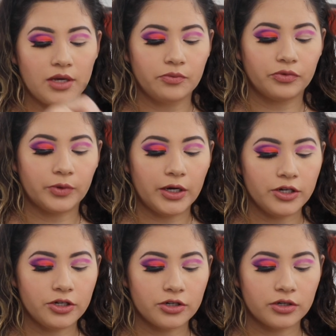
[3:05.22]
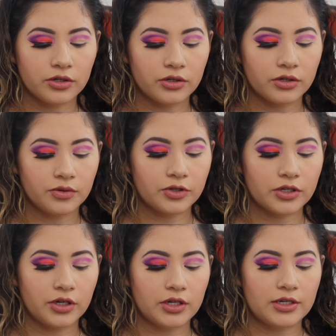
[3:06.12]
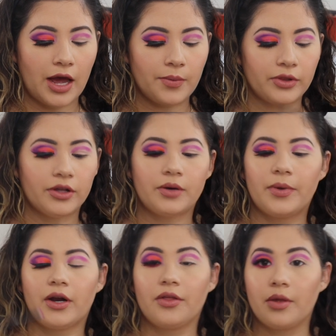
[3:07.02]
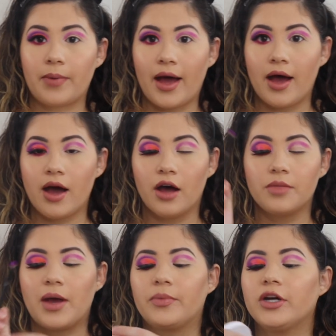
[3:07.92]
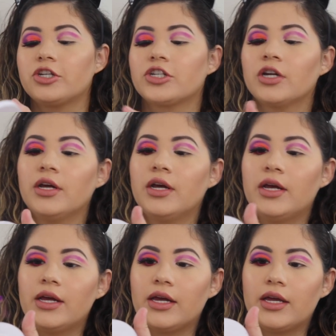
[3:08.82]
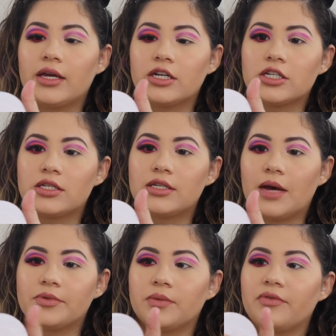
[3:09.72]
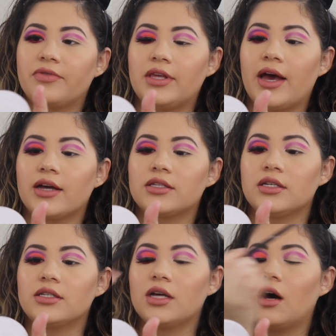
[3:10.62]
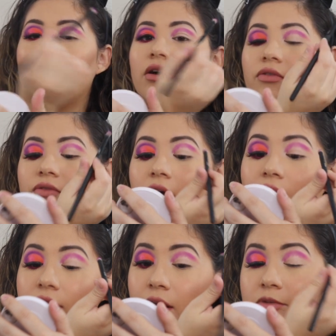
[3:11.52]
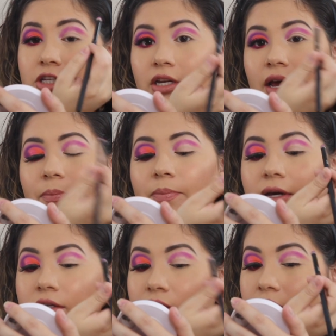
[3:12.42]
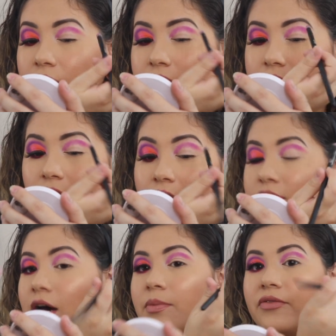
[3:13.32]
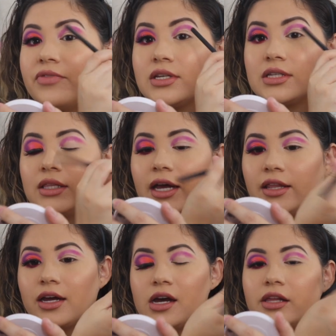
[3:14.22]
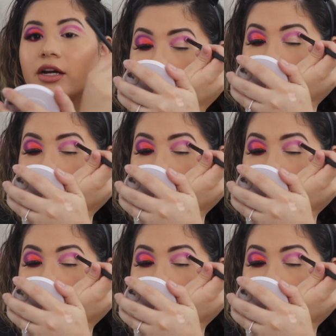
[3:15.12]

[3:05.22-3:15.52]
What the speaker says: same brush. I'm just gonna dab a little bit on the back on my brush and just tap some of the excess off. And then I'm just gonna build this on top of this lilac color.